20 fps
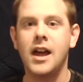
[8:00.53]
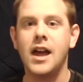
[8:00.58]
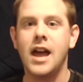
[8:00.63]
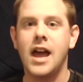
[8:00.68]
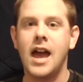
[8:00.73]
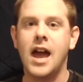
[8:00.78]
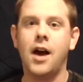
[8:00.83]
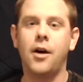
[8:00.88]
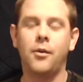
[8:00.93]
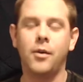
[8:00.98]

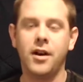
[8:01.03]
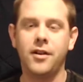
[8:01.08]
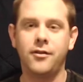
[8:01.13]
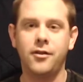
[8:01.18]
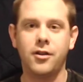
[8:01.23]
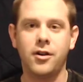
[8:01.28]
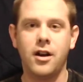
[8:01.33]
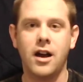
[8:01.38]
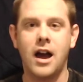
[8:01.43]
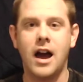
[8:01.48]

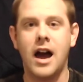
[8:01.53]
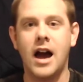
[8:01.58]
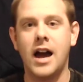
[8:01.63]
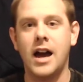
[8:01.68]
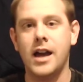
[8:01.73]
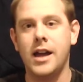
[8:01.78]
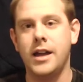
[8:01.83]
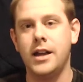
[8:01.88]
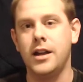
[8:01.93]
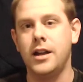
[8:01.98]
However,
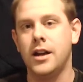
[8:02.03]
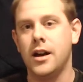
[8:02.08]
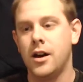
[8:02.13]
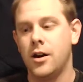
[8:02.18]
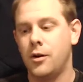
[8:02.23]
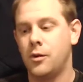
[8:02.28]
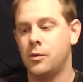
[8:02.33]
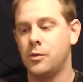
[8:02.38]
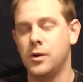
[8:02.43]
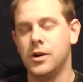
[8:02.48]
I
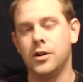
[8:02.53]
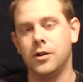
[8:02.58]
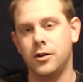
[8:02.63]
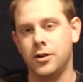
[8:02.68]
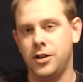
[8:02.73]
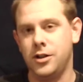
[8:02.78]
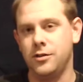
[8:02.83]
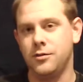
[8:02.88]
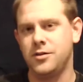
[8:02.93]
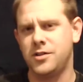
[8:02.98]
will
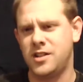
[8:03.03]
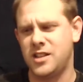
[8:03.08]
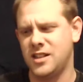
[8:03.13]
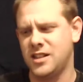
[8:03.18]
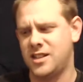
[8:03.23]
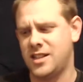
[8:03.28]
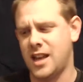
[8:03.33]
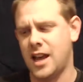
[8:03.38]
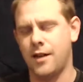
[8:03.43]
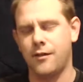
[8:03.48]
use
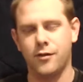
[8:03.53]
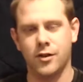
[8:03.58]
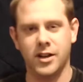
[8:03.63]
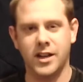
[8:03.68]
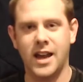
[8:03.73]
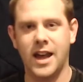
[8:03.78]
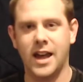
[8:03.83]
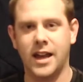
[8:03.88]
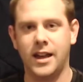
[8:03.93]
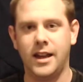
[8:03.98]
this every
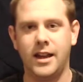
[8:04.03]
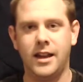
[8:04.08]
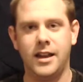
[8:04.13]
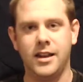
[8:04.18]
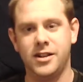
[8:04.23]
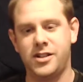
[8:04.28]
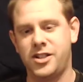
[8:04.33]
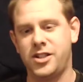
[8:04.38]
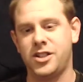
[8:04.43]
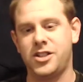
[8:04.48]
day.
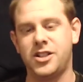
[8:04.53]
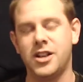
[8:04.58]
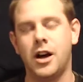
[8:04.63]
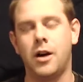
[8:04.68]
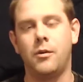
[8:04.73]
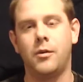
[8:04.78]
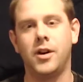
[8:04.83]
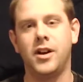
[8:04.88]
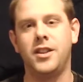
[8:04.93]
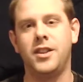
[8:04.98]
It's just not
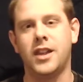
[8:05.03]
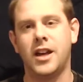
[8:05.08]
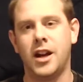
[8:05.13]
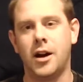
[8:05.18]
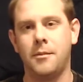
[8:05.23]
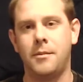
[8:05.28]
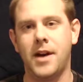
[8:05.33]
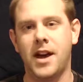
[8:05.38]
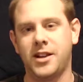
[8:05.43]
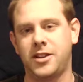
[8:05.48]
one that I'll
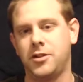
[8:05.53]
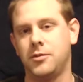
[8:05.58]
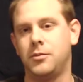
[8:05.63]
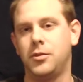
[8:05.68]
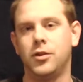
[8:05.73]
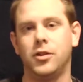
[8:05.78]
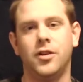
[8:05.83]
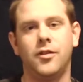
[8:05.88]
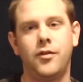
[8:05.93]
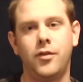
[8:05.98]
pack the
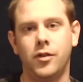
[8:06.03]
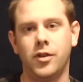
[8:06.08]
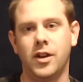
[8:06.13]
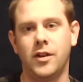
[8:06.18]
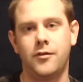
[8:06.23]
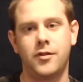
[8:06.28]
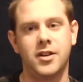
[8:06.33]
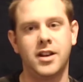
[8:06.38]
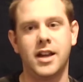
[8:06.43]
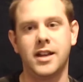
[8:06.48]
bullet full
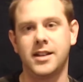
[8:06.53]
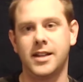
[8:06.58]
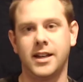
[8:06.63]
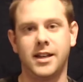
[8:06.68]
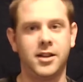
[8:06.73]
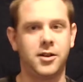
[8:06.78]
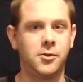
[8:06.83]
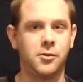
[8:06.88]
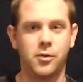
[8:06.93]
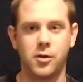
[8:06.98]
every day, take
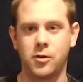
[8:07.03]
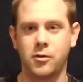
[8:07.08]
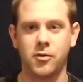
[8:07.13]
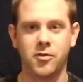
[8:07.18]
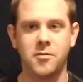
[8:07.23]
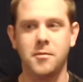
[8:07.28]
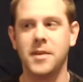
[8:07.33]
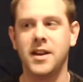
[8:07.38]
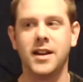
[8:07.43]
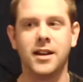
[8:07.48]
it to work
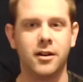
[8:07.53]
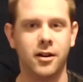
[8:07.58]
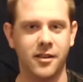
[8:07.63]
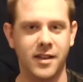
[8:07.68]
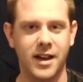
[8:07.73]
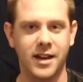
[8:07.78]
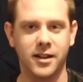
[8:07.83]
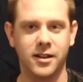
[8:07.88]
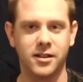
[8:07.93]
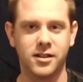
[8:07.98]
with me, and all
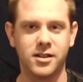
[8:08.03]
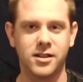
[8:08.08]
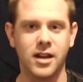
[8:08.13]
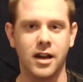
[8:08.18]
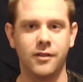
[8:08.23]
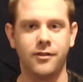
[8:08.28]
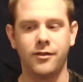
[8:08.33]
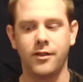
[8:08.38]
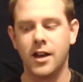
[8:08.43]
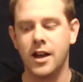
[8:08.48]
that good
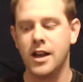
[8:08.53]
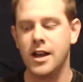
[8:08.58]
stuff.